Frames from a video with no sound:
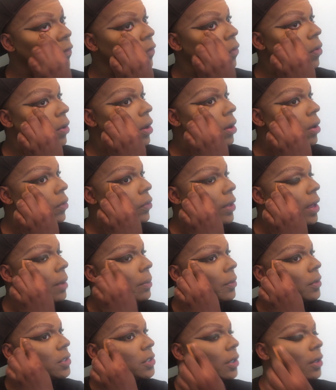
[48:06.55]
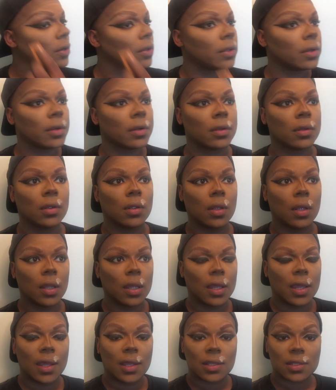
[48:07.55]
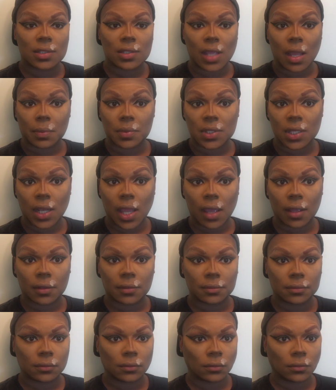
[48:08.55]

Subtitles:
forego that particular step today.